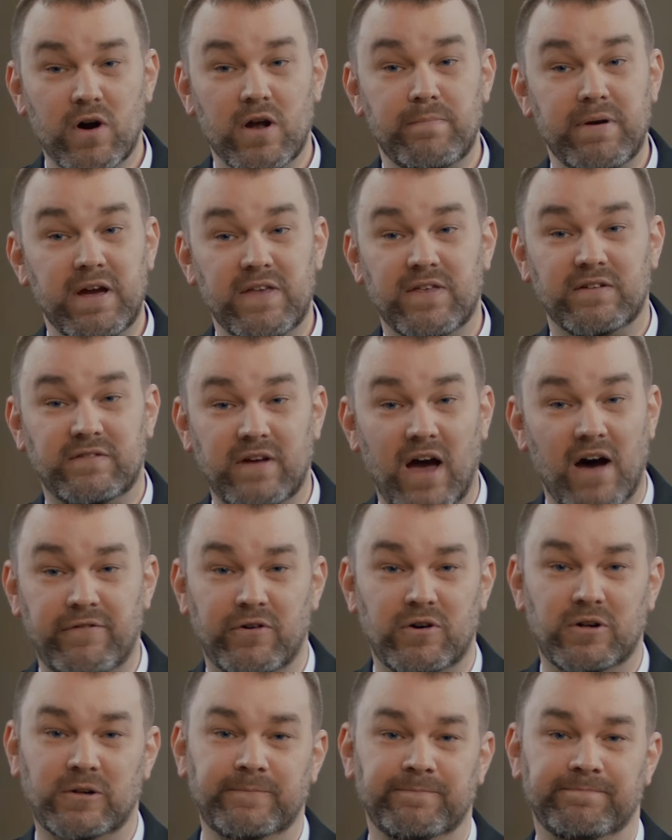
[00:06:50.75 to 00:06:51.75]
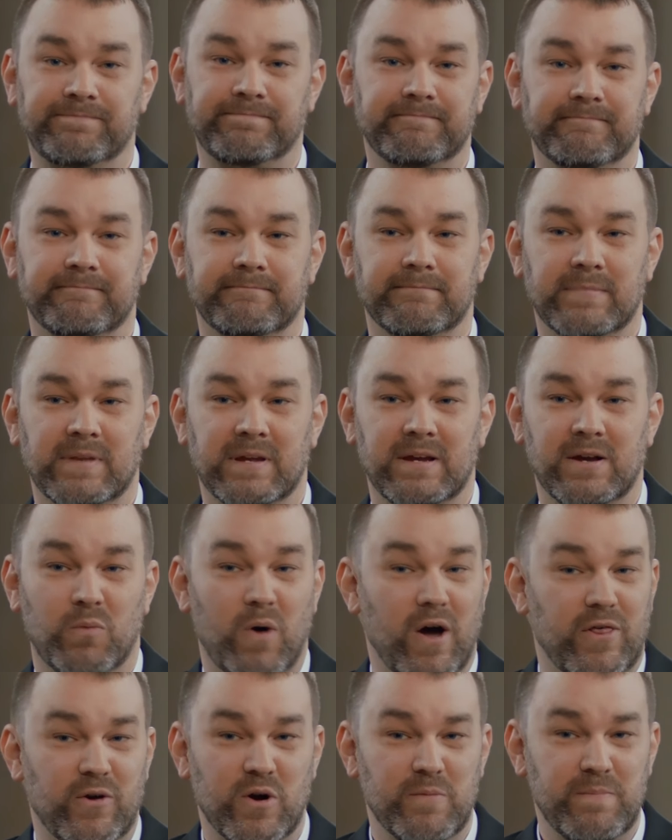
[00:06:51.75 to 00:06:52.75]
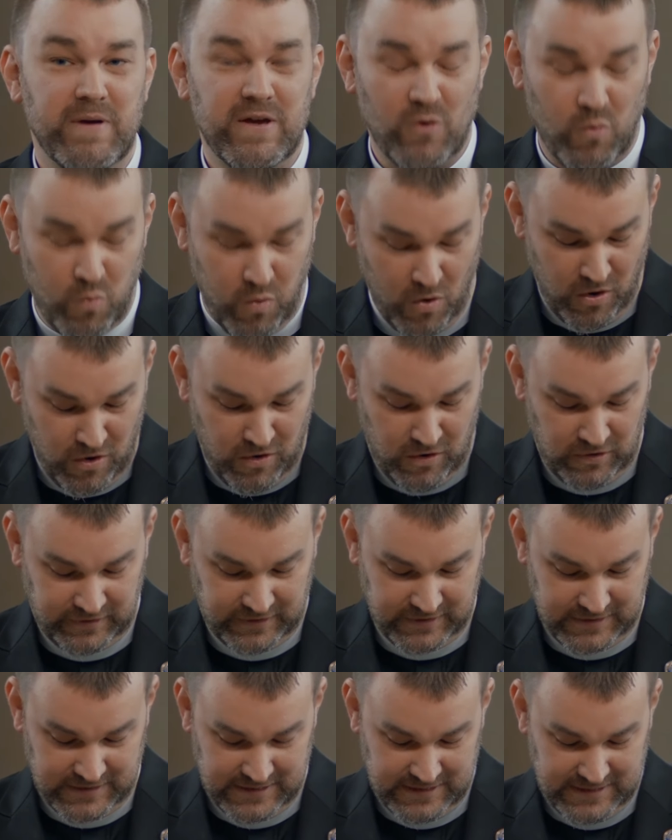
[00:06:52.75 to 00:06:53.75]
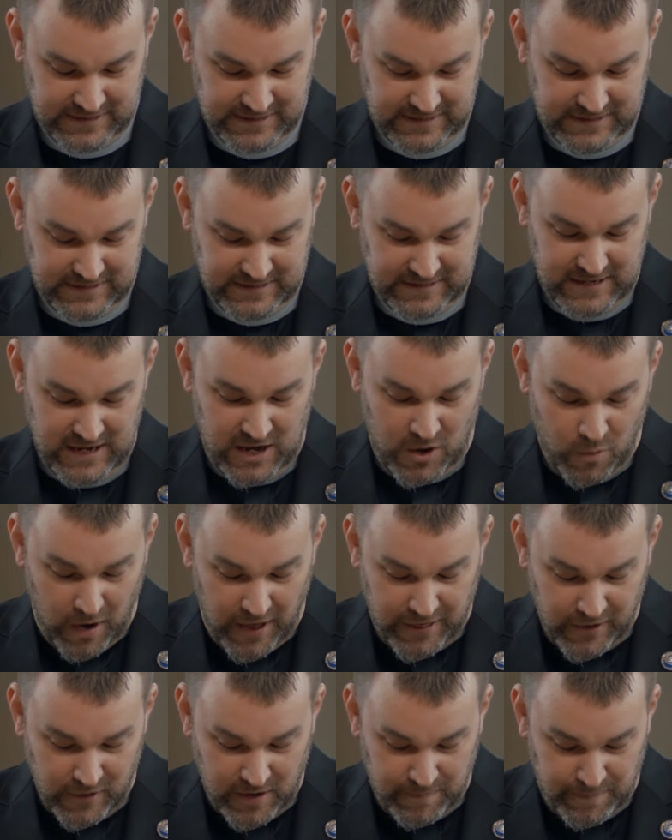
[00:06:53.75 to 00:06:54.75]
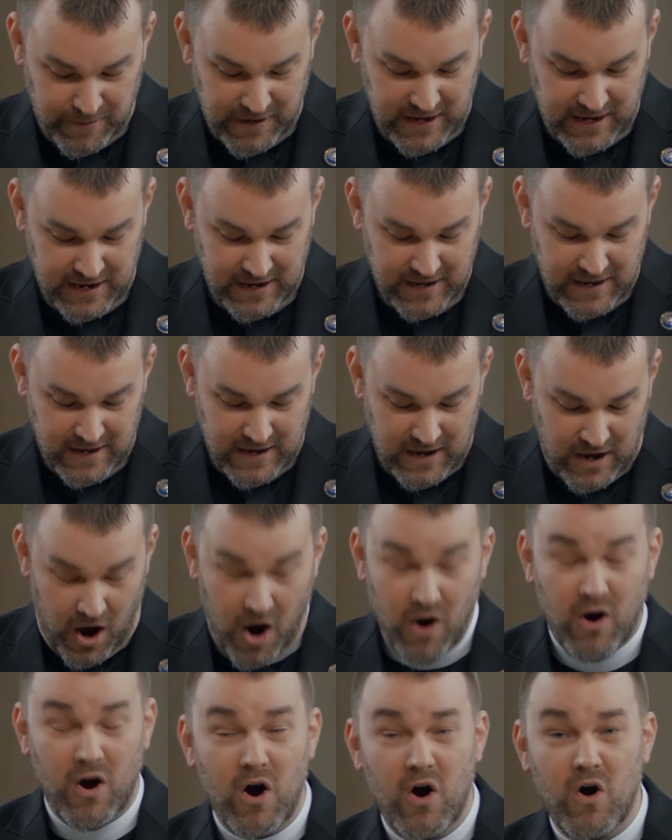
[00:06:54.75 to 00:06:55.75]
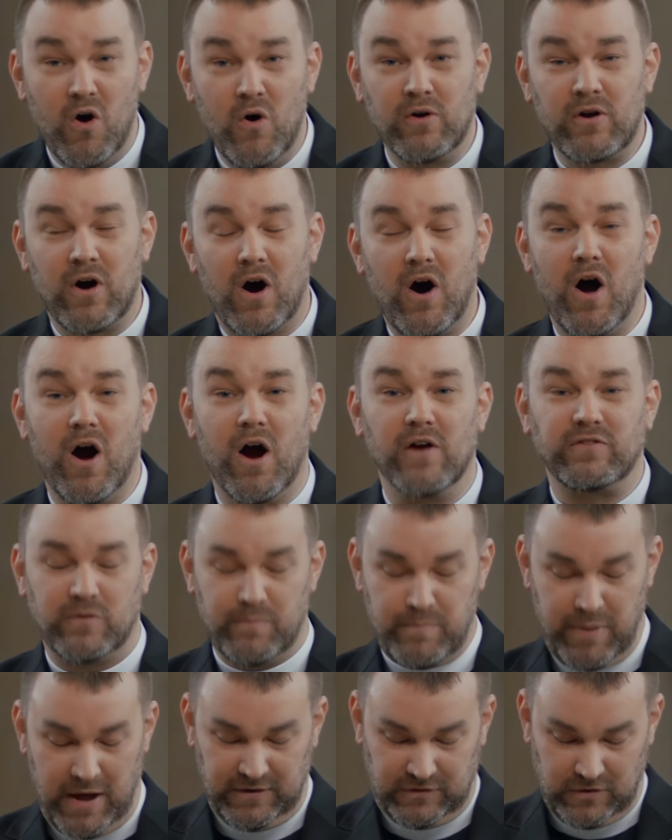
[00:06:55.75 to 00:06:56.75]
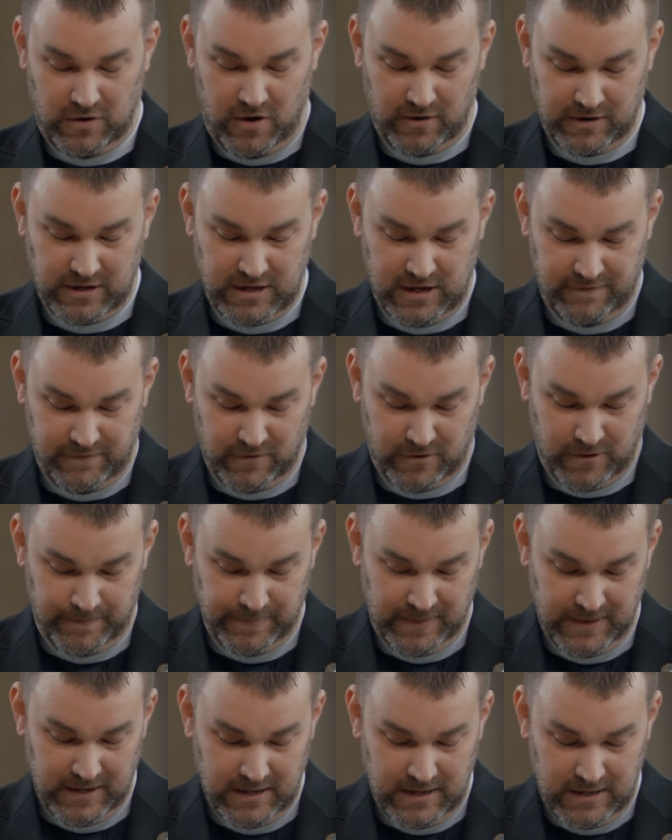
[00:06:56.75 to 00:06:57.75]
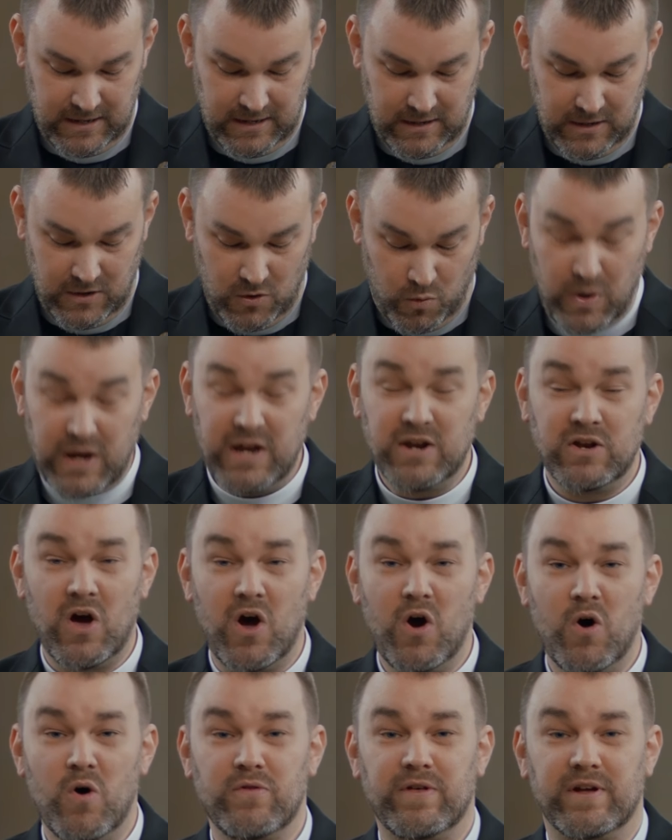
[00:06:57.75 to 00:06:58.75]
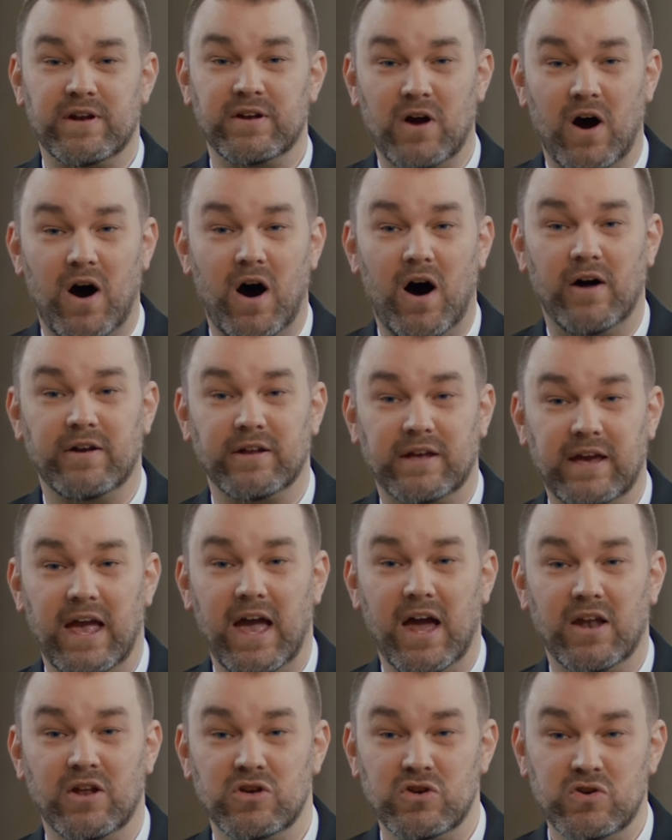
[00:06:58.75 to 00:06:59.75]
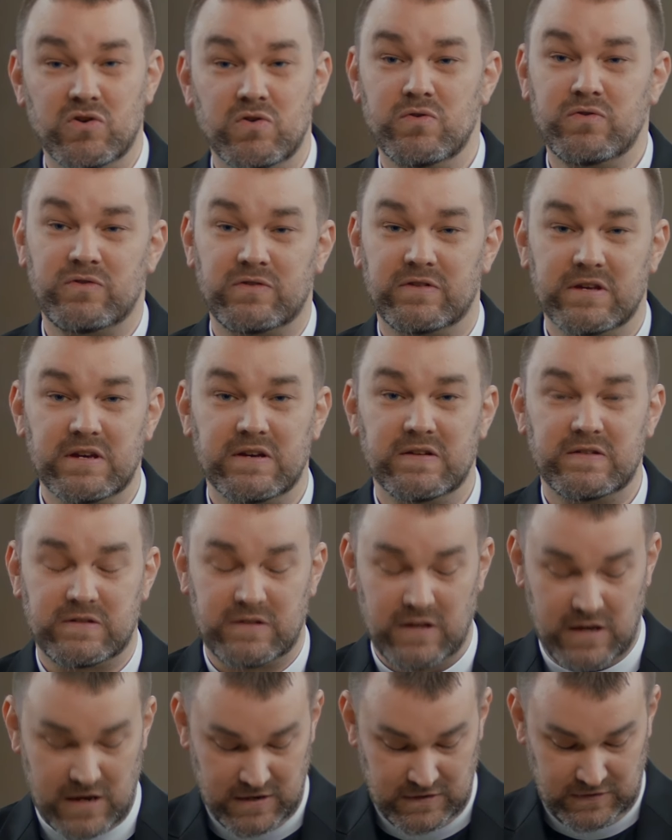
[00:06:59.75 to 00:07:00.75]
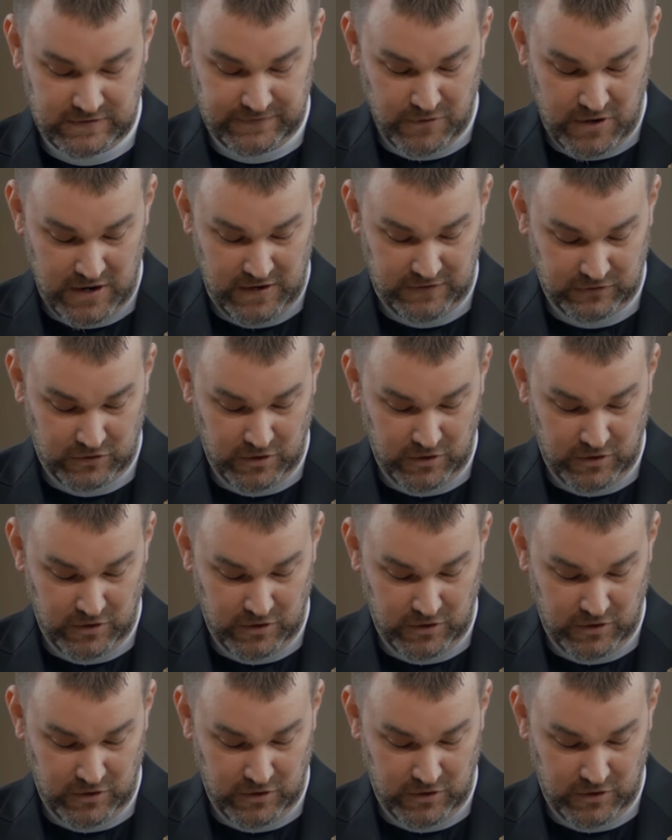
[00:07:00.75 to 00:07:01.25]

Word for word: it be the devil, whether it be the world, whether it be our own hearts bent on evil, we know that God can use these things for his